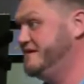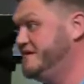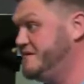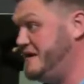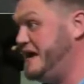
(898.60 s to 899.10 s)

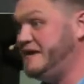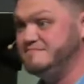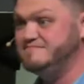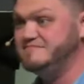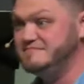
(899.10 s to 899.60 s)
right?
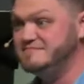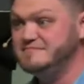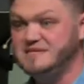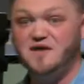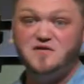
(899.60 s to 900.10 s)

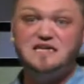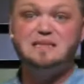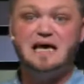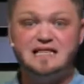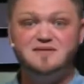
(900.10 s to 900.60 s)
If we didn't
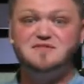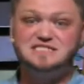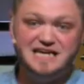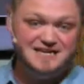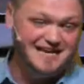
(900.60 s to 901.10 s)
like them, we
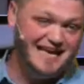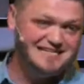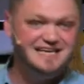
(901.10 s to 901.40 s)
say, hey,